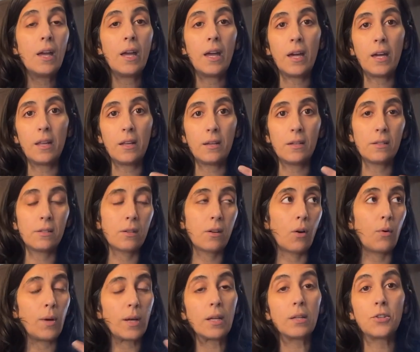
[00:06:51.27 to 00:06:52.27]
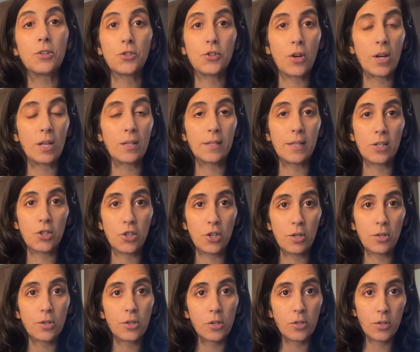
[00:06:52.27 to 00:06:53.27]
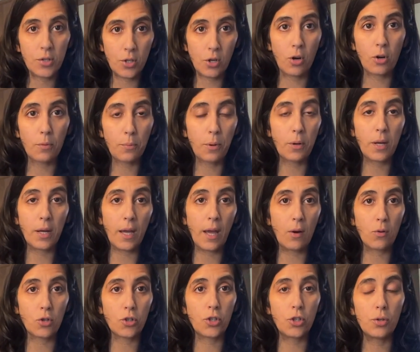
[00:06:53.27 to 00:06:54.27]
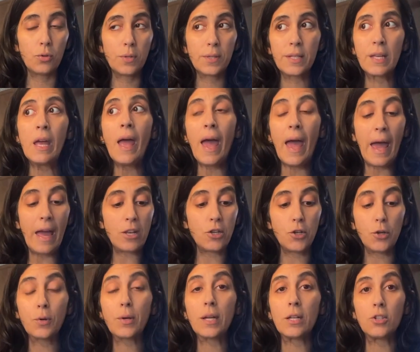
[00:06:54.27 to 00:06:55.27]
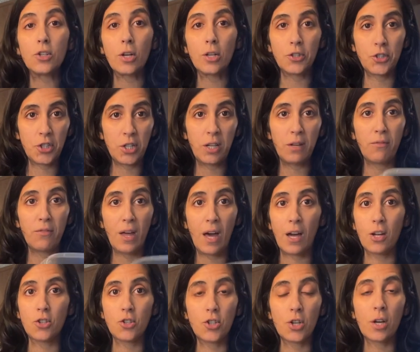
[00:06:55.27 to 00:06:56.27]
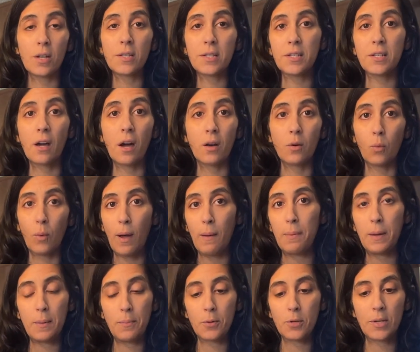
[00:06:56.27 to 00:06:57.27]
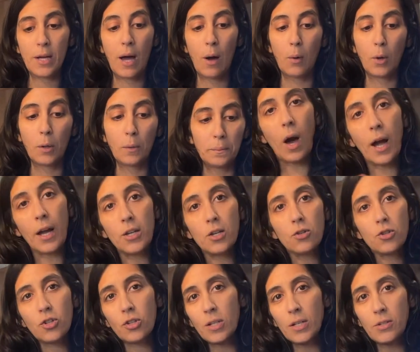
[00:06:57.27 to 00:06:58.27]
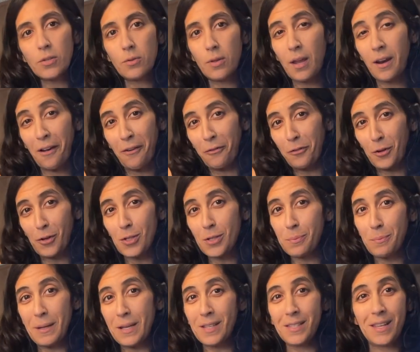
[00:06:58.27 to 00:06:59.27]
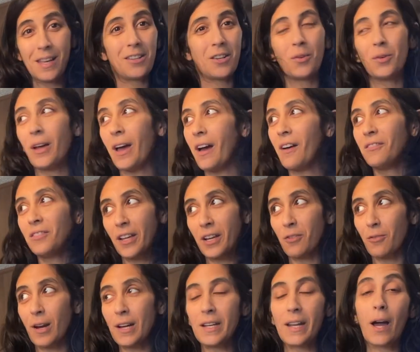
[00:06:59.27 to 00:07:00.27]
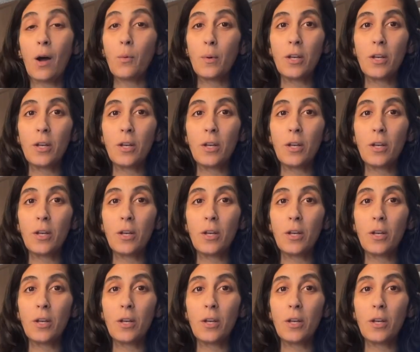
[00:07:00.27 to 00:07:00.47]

It is going into transition to start putting out shoots, and you can achieve that just on a wet paper towel. I usually do that at first because I don't have, like right now, we